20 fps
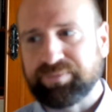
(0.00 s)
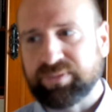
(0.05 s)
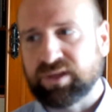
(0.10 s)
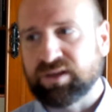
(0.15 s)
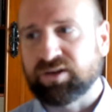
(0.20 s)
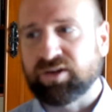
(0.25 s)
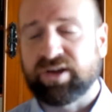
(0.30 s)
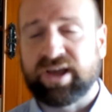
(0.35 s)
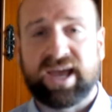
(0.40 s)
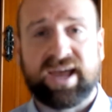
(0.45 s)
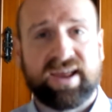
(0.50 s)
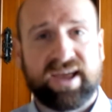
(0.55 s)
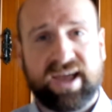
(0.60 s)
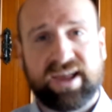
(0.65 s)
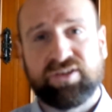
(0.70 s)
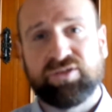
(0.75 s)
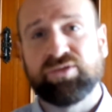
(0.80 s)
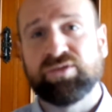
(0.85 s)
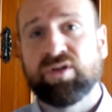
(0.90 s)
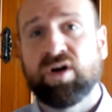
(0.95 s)

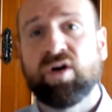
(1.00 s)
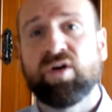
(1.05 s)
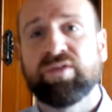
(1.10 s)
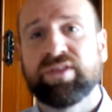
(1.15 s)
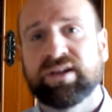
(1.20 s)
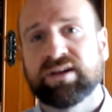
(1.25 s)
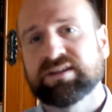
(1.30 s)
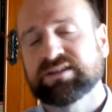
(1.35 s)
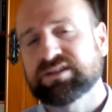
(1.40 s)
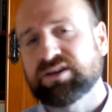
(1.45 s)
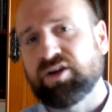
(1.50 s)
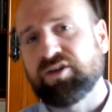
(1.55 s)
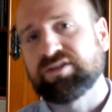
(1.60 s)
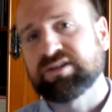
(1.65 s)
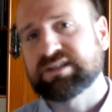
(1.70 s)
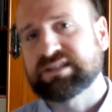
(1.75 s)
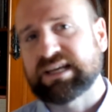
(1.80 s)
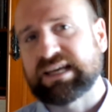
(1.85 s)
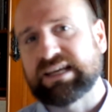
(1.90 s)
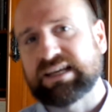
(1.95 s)
and you know that it's going
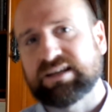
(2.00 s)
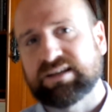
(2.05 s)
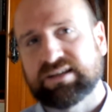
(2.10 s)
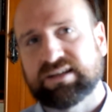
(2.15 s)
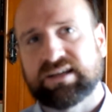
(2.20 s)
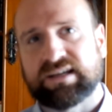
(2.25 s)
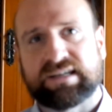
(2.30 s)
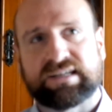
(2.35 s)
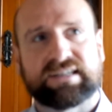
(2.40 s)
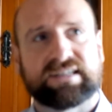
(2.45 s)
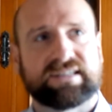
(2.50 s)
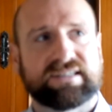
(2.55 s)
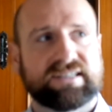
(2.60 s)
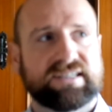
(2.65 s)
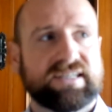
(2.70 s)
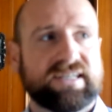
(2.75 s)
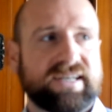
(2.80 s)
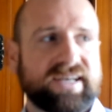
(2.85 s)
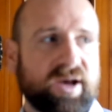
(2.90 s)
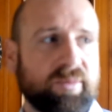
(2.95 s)
to take
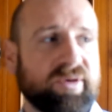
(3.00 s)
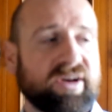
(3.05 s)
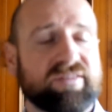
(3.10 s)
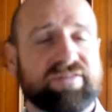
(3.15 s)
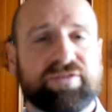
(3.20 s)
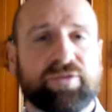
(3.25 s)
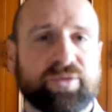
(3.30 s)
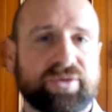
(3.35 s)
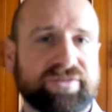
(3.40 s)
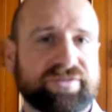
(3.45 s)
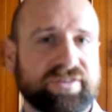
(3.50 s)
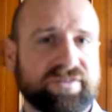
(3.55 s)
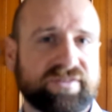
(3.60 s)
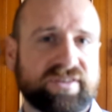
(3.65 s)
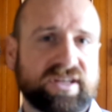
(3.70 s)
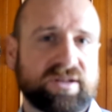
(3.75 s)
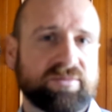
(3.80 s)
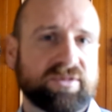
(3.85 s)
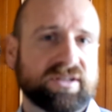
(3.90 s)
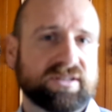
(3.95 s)
about 4 to
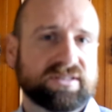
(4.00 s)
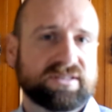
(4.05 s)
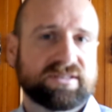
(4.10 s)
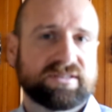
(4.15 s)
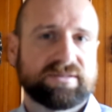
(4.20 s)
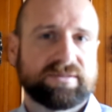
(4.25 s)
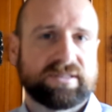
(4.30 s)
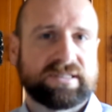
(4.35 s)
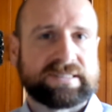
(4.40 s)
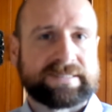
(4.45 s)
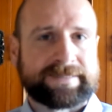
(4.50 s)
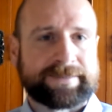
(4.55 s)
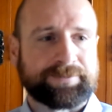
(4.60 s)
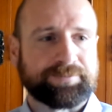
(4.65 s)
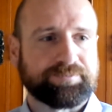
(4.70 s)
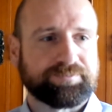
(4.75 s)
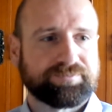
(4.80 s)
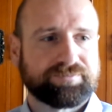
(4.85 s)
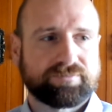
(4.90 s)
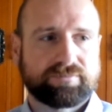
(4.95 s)
15 minutes.
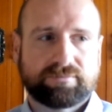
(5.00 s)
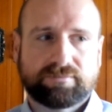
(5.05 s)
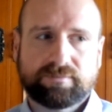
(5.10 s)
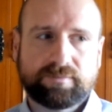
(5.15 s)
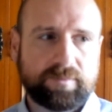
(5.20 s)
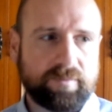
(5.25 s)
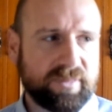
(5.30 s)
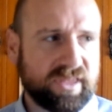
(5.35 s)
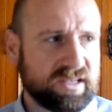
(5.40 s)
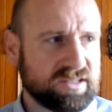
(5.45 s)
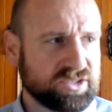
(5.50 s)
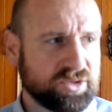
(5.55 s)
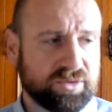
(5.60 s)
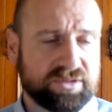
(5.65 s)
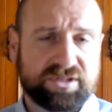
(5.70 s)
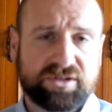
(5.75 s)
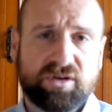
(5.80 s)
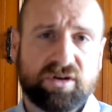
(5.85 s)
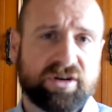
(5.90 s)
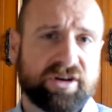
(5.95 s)
So
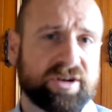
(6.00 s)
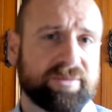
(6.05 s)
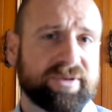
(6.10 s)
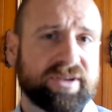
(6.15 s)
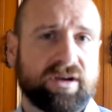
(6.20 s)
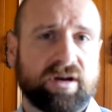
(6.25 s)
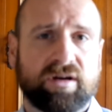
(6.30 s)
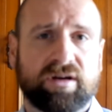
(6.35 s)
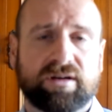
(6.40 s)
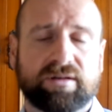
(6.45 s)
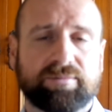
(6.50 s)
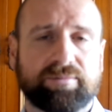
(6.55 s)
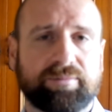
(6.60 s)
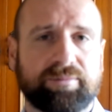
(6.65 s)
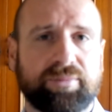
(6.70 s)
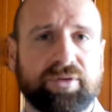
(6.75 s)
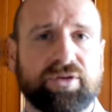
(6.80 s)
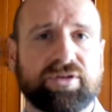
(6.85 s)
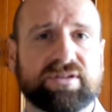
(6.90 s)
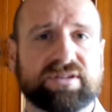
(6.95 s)
it's not going to be
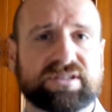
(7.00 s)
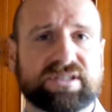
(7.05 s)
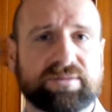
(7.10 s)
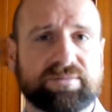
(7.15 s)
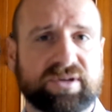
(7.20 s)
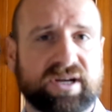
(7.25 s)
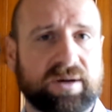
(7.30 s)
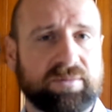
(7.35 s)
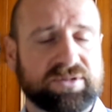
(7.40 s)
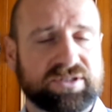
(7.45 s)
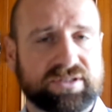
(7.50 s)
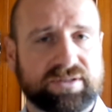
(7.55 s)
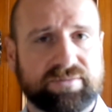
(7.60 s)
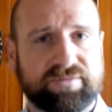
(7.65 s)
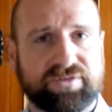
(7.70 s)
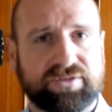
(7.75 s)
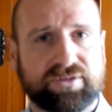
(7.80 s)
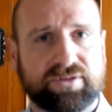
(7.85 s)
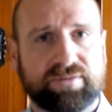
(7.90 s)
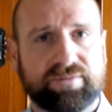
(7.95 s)
burdensome, cumbersome
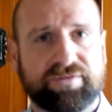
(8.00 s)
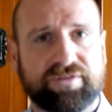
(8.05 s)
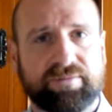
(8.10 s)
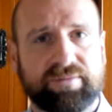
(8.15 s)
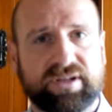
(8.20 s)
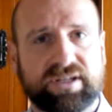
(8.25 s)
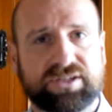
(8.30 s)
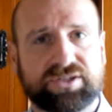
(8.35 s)
for many